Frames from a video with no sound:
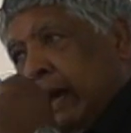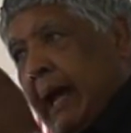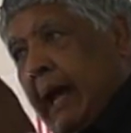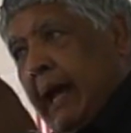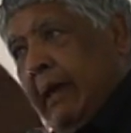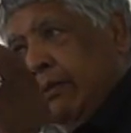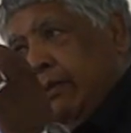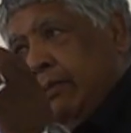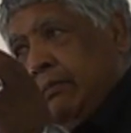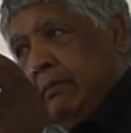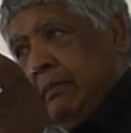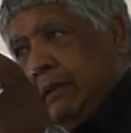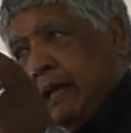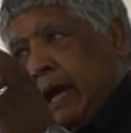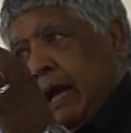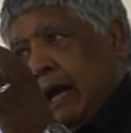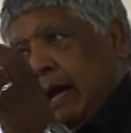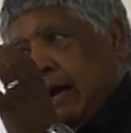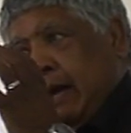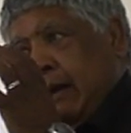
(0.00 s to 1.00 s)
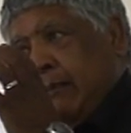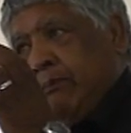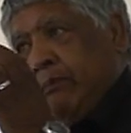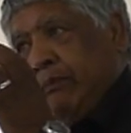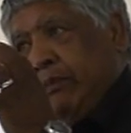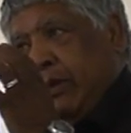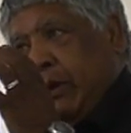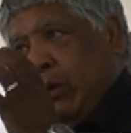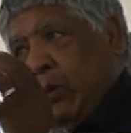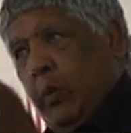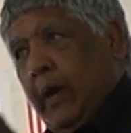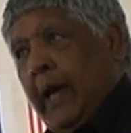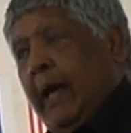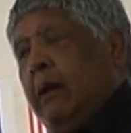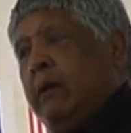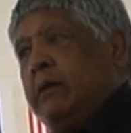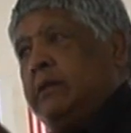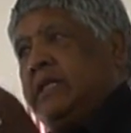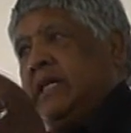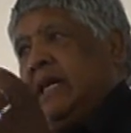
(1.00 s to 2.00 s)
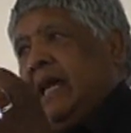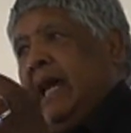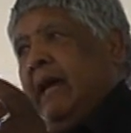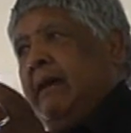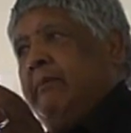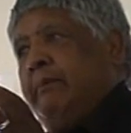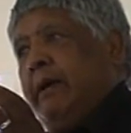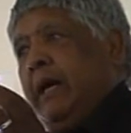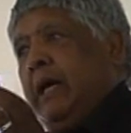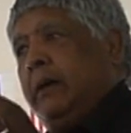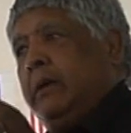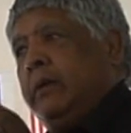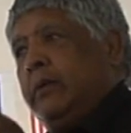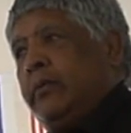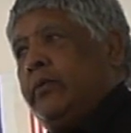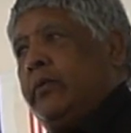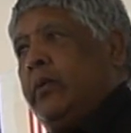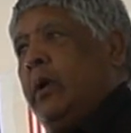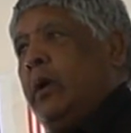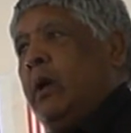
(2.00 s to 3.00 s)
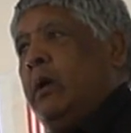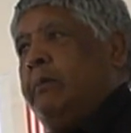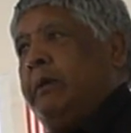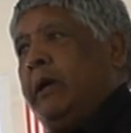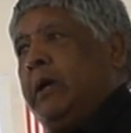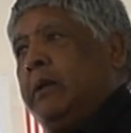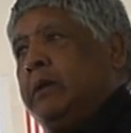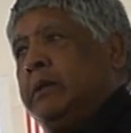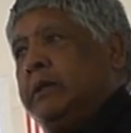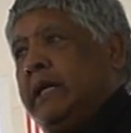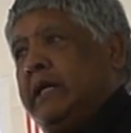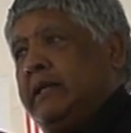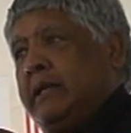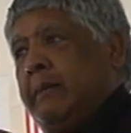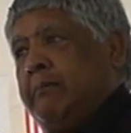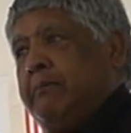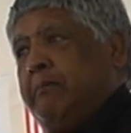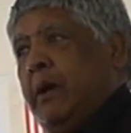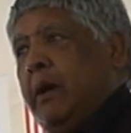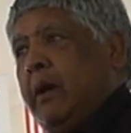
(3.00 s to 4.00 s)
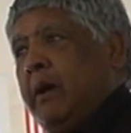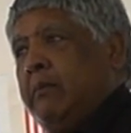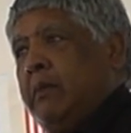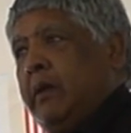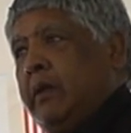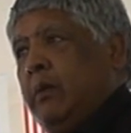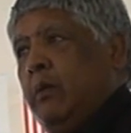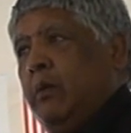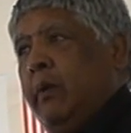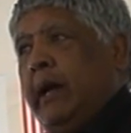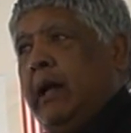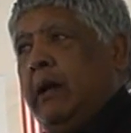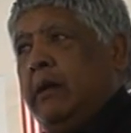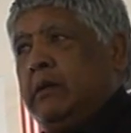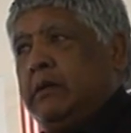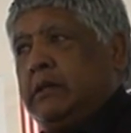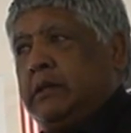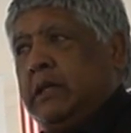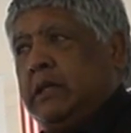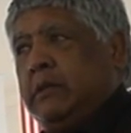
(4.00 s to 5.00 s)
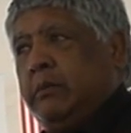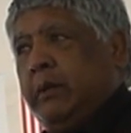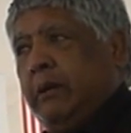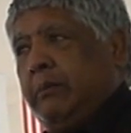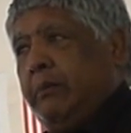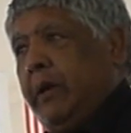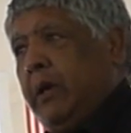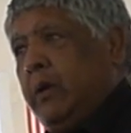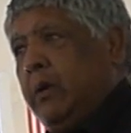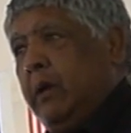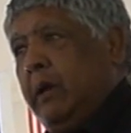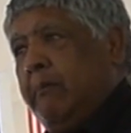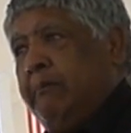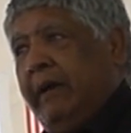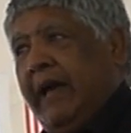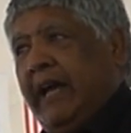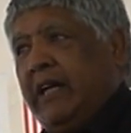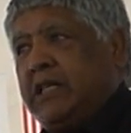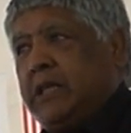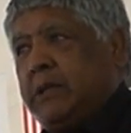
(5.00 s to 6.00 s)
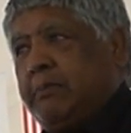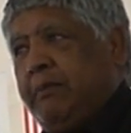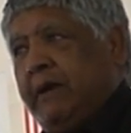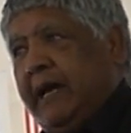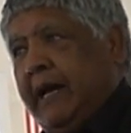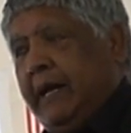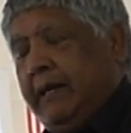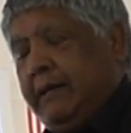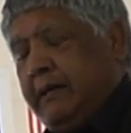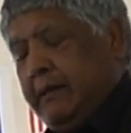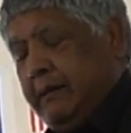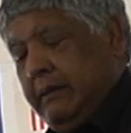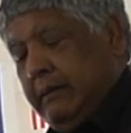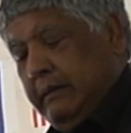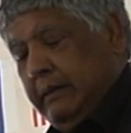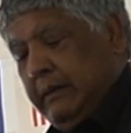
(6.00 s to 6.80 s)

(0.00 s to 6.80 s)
And the wells can be controlled because at the bottom of the wells is what we call a base plate